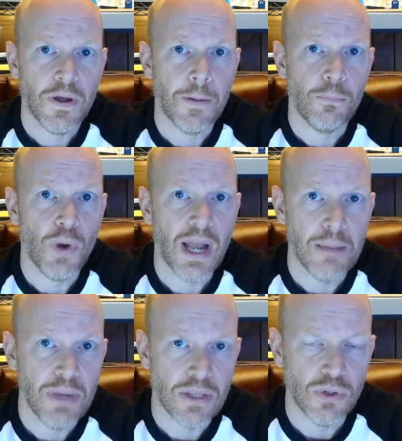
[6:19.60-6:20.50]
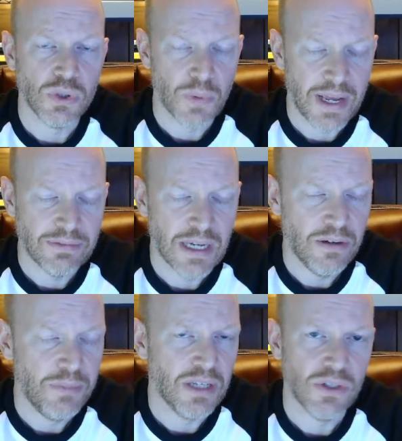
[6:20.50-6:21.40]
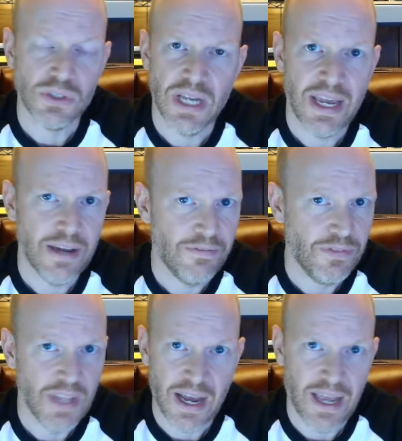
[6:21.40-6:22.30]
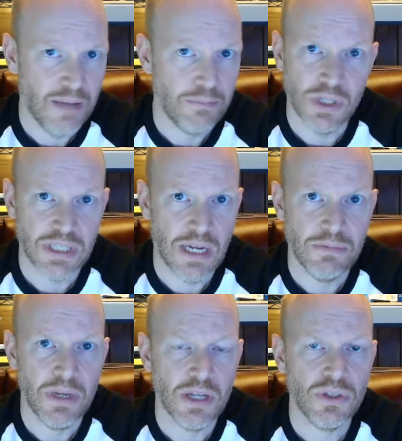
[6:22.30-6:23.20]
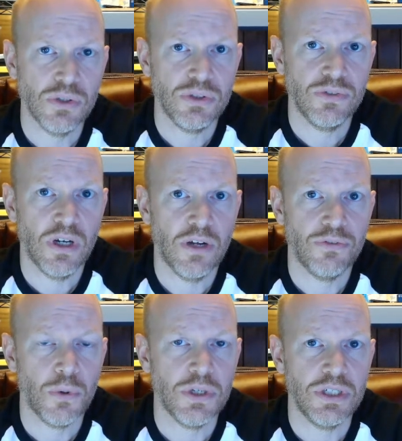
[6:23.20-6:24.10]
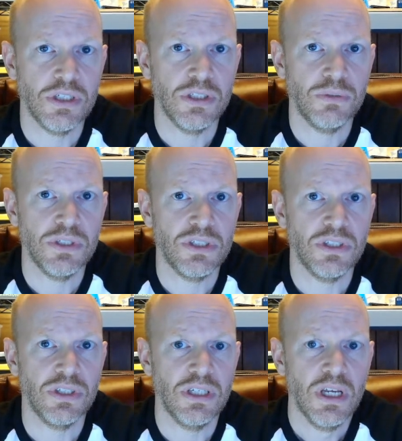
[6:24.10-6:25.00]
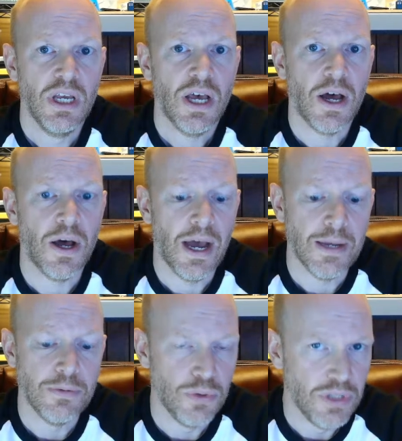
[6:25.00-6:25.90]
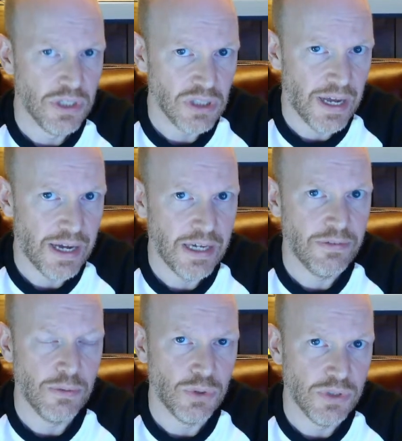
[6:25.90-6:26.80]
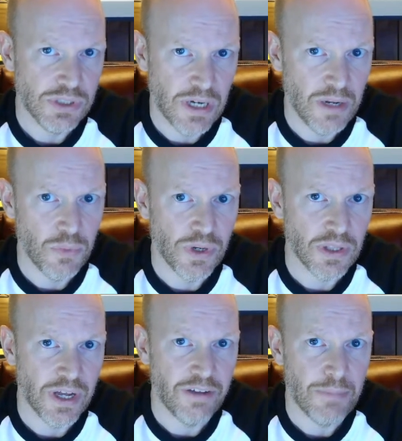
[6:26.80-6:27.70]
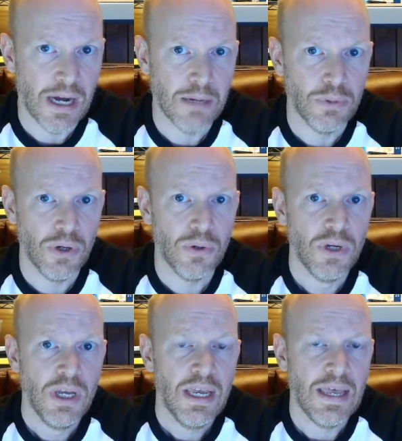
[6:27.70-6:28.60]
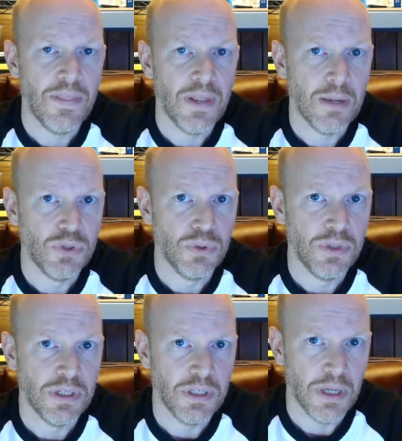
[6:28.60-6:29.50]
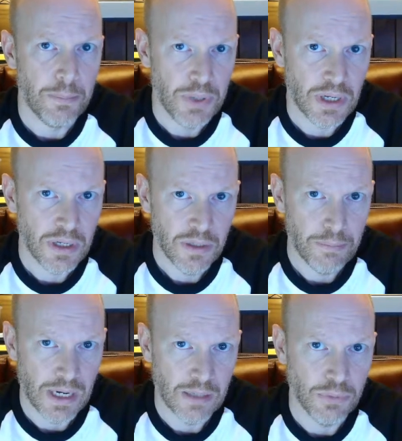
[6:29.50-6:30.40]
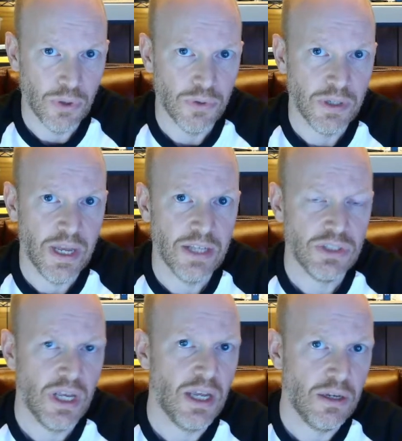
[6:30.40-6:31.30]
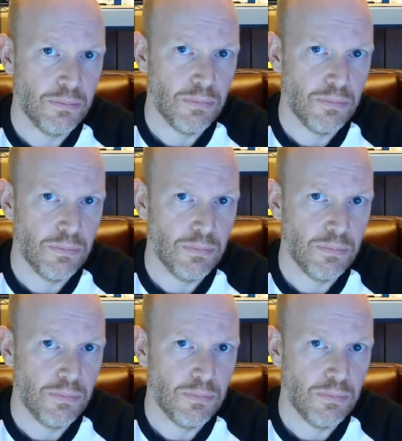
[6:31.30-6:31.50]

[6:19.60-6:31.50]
when I make those, when I have time to make those. And I have not had much time to make those, unfortunately, recently. I am doing this live. I'm doing the Saturday morning live Pablo, and then I'm doing a pick Pablo that has a